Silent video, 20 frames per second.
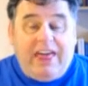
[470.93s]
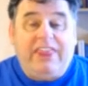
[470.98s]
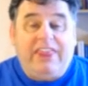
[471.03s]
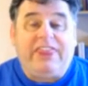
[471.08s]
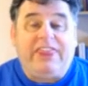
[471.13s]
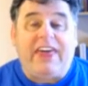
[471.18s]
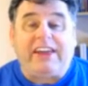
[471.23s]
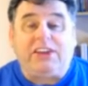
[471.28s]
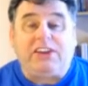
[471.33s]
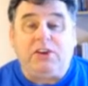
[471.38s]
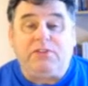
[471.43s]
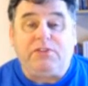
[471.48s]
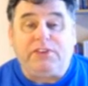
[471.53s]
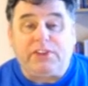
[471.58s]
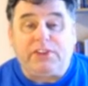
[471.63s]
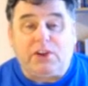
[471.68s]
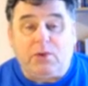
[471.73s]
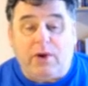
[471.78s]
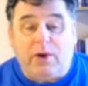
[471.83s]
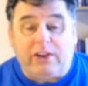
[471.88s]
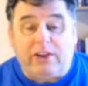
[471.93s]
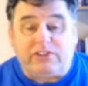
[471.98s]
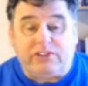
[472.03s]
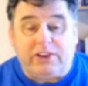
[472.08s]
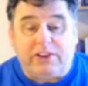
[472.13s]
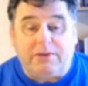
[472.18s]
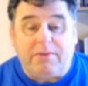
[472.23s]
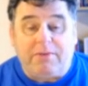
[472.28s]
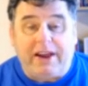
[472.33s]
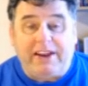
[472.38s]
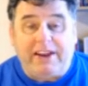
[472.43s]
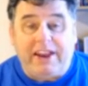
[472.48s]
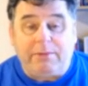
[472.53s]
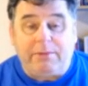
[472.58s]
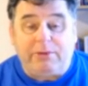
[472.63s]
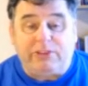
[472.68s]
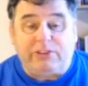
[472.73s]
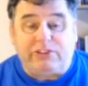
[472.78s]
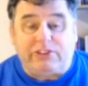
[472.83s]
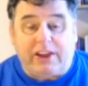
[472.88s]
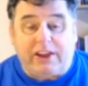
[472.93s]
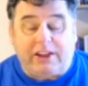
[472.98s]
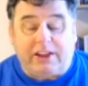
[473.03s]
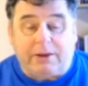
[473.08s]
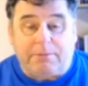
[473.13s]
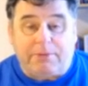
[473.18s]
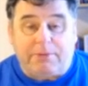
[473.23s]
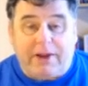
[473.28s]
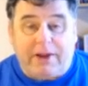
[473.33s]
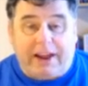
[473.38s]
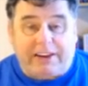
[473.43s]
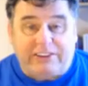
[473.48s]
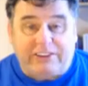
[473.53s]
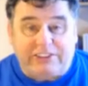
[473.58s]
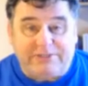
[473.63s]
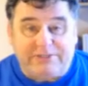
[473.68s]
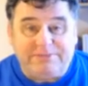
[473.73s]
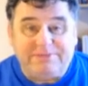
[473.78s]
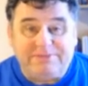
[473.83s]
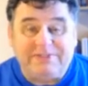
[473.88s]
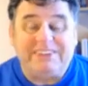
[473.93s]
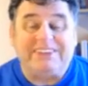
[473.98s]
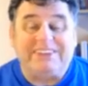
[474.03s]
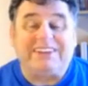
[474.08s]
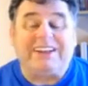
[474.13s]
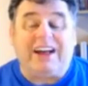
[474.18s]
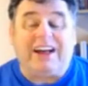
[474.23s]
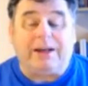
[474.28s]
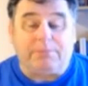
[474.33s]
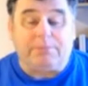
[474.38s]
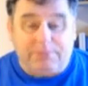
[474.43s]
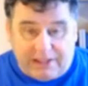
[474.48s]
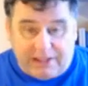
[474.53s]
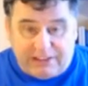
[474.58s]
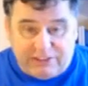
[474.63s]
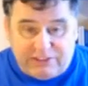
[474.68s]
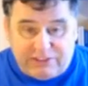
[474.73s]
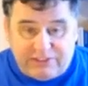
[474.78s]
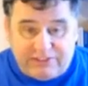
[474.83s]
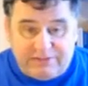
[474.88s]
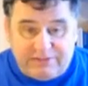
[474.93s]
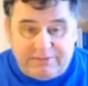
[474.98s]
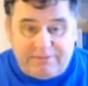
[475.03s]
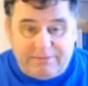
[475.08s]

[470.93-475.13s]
Thank you for the question. My name is Jacob Prasch. God bless.